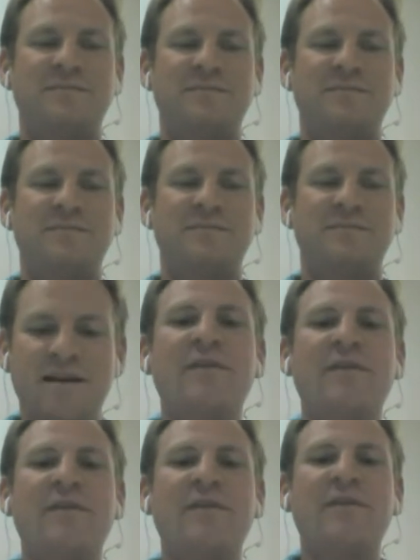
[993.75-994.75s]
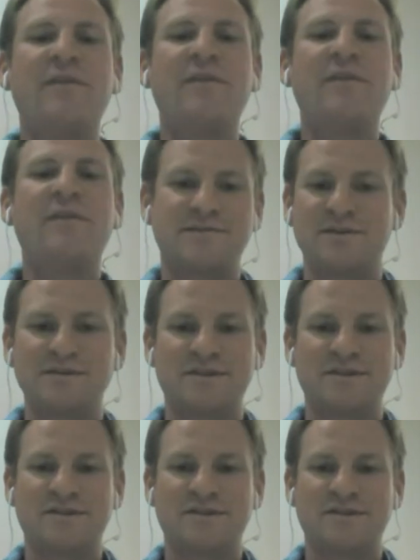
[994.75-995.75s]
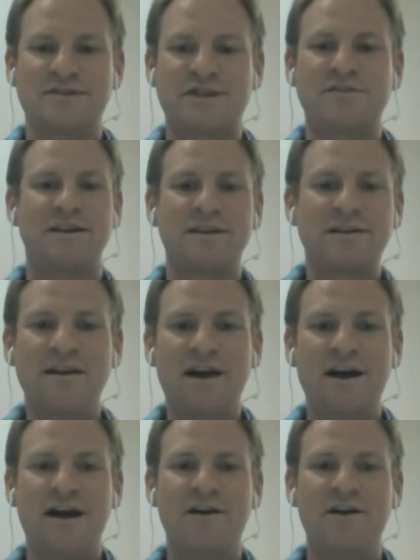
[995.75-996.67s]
they didn't have email lists. There was no such thing really.